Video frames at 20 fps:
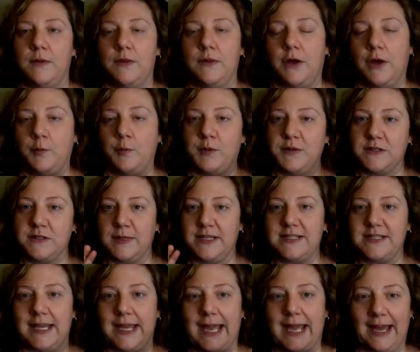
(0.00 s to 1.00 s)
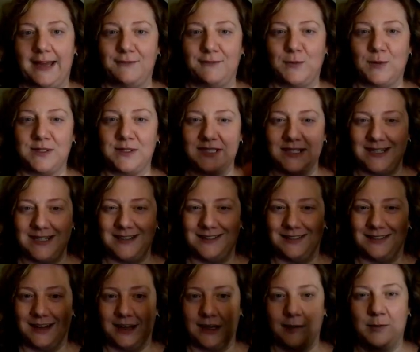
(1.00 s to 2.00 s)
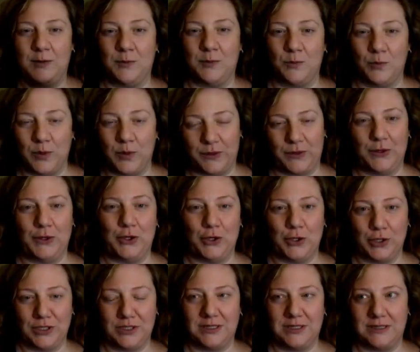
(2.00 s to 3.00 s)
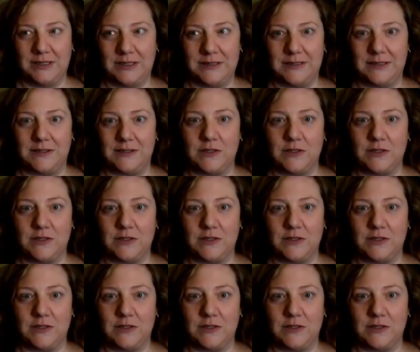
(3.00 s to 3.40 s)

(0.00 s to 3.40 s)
The open space I have wasn't in alignment with the curtains.